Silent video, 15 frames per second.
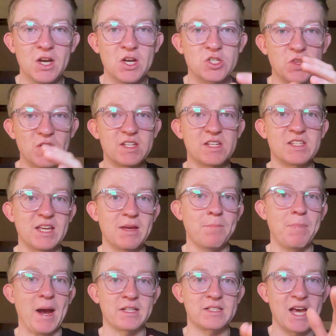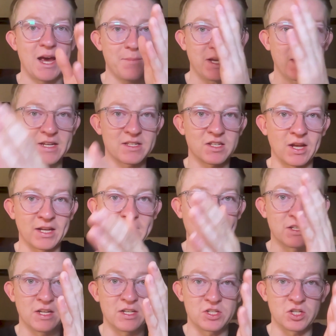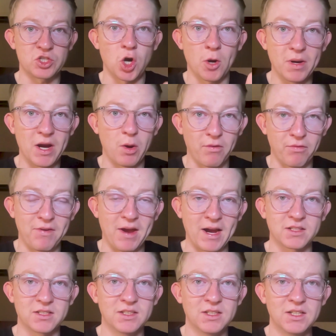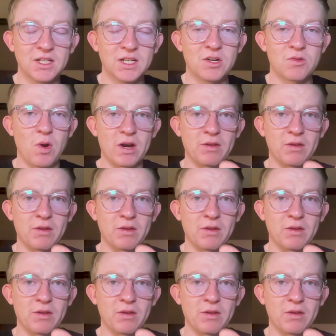So this is the impact that's having. It's like it's a domino effect, right?